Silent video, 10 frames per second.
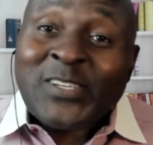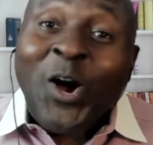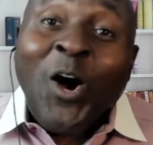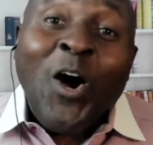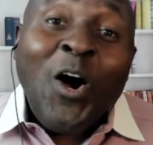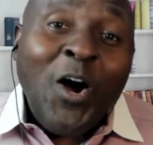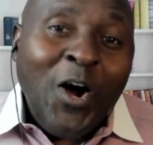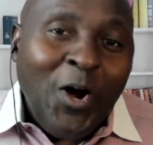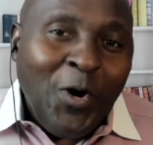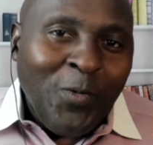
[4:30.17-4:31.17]

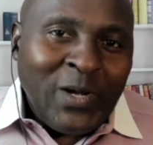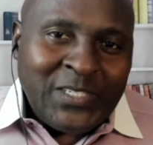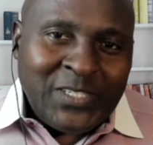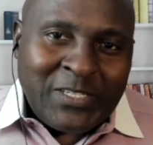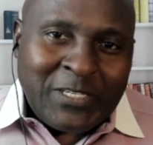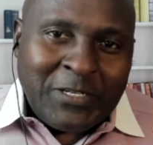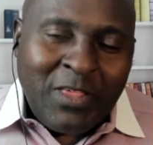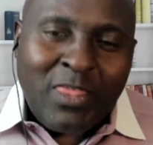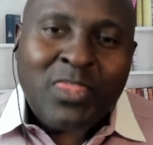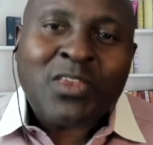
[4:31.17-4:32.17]
always
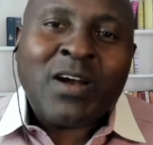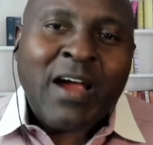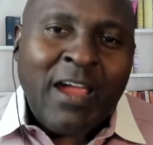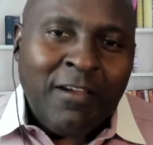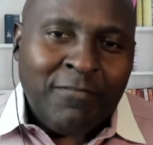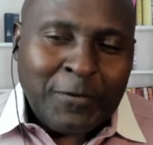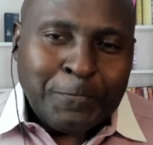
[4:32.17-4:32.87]
thrived